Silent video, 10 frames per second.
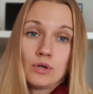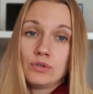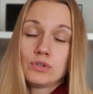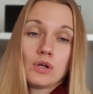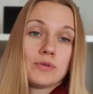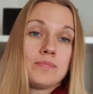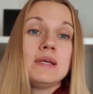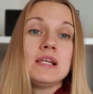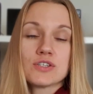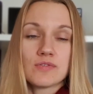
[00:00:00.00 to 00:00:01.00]
told
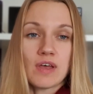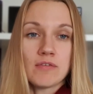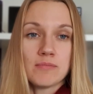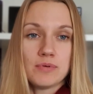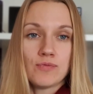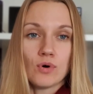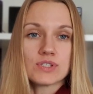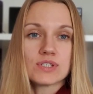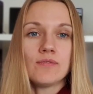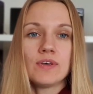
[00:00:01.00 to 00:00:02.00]
millions of times before.
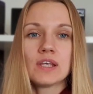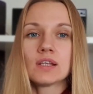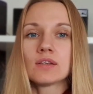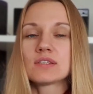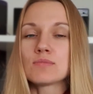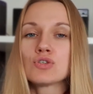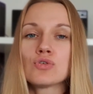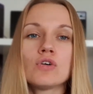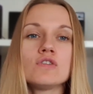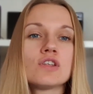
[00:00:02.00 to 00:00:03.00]
Some
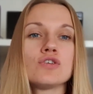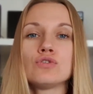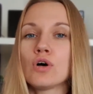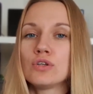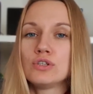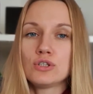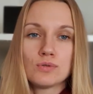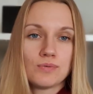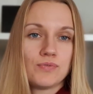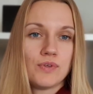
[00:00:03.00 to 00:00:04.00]
story that you don't need to
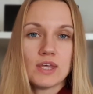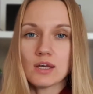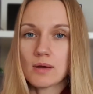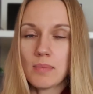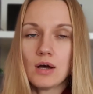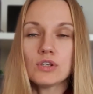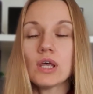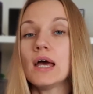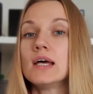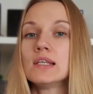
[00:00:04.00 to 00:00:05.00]
think about,
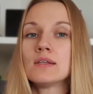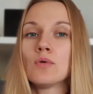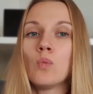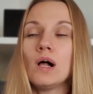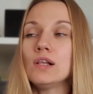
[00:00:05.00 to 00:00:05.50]
and while you're